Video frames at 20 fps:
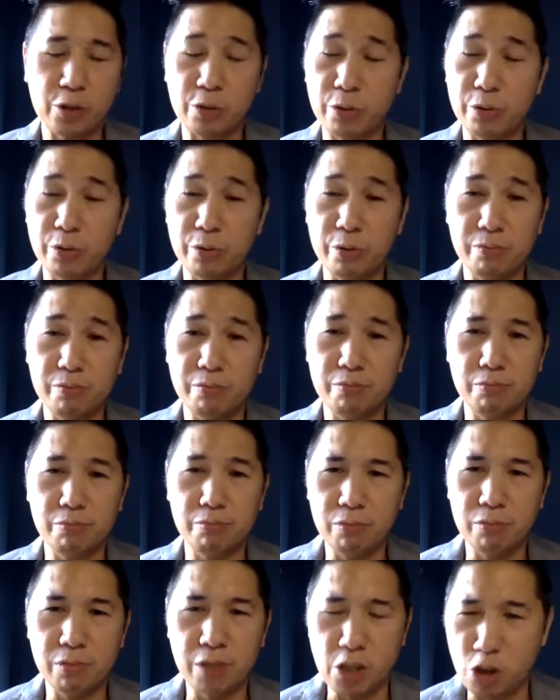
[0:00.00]
to
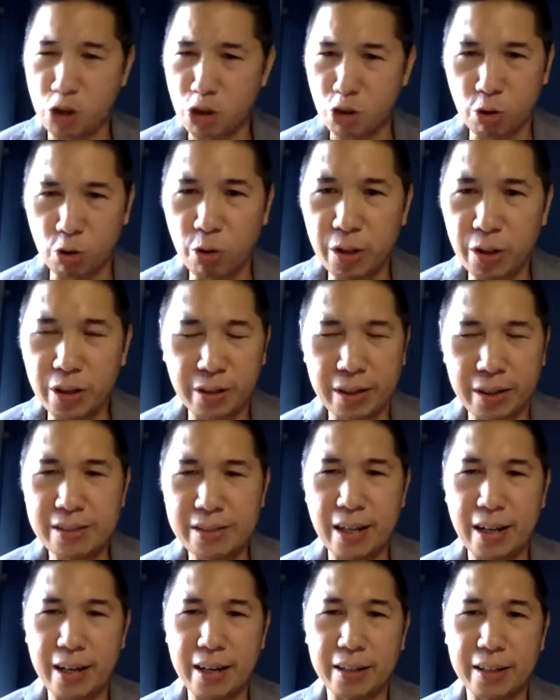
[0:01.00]
destroy your
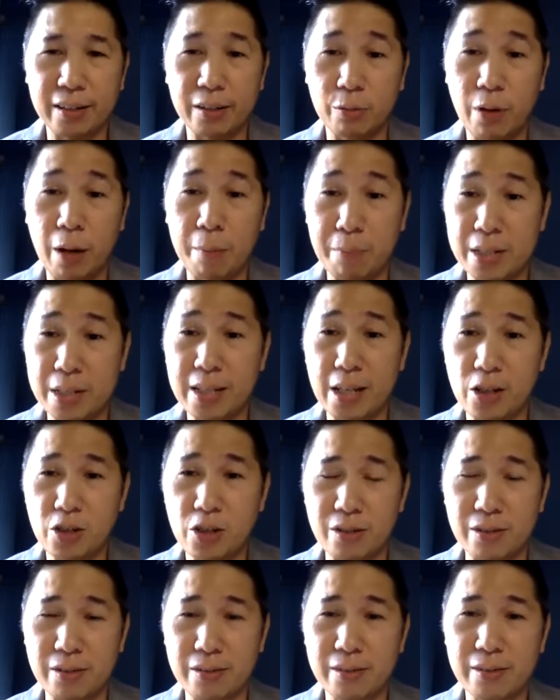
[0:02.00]
entire
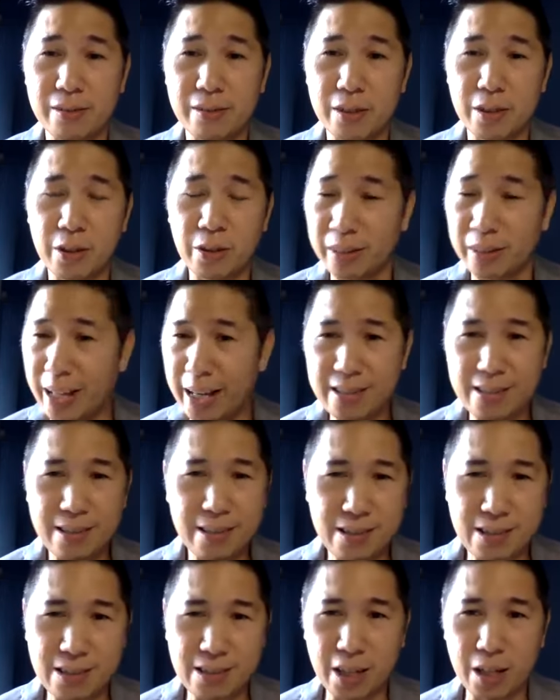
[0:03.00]
reputation. Your
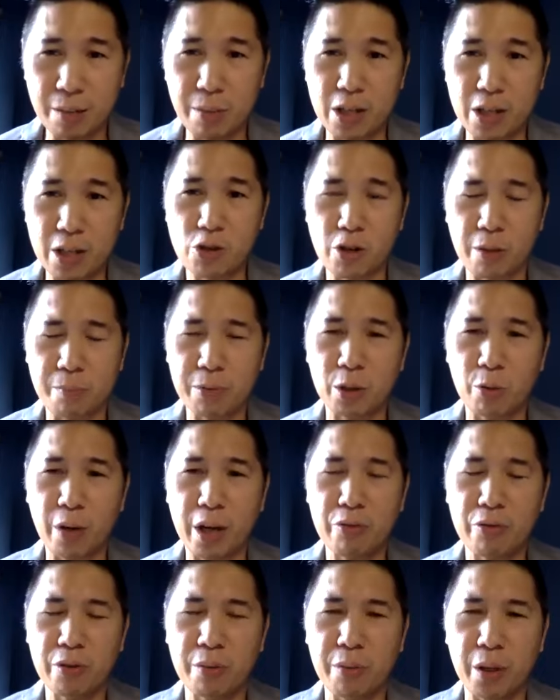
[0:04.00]
license is going to be stripped
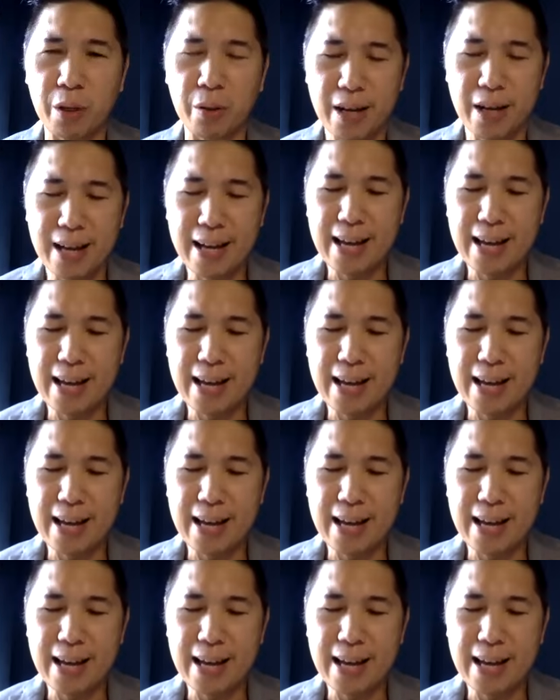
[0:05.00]
away from you.